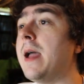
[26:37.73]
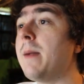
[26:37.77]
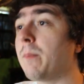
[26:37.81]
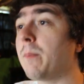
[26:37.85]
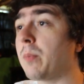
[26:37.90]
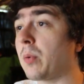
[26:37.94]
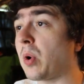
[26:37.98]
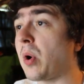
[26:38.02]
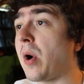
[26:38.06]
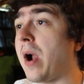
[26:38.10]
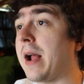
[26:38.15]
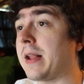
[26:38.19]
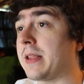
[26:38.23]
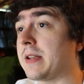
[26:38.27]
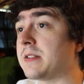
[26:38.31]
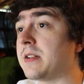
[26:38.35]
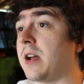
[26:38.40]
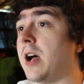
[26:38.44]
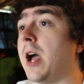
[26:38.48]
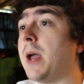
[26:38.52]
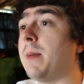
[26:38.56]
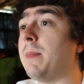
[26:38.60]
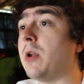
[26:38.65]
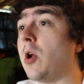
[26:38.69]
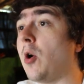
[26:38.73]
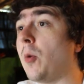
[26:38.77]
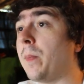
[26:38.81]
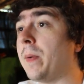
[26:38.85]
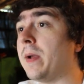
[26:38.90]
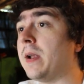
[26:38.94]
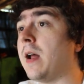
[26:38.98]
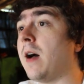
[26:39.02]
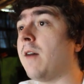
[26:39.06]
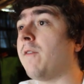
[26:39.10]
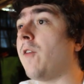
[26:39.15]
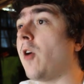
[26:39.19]
emperor at the time and
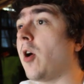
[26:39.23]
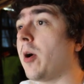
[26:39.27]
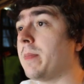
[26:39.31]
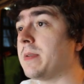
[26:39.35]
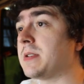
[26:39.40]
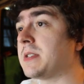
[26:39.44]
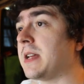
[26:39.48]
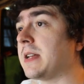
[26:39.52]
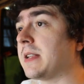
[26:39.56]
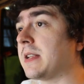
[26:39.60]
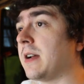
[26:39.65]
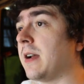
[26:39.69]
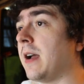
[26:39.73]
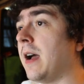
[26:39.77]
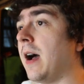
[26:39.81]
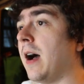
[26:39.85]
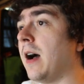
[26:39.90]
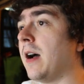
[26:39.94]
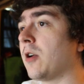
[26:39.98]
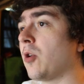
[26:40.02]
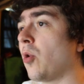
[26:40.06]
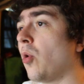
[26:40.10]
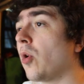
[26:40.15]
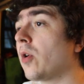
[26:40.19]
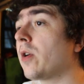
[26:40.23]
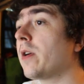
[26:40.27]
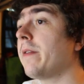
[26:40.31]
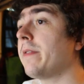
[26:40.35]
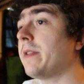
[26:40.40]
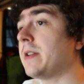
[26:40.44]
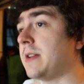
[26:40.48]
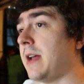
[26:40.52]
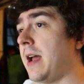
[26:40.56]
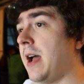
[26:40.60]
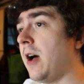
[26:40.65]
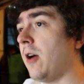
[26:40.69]
opened a pharmacy at the uh, corner of
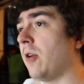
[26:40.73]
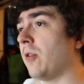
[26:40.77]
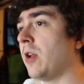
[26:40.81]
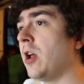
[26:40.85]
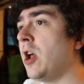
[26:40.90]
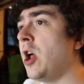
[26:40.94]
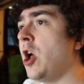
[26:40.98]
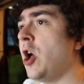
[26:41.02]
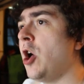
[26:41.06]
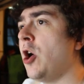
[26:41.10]
the town.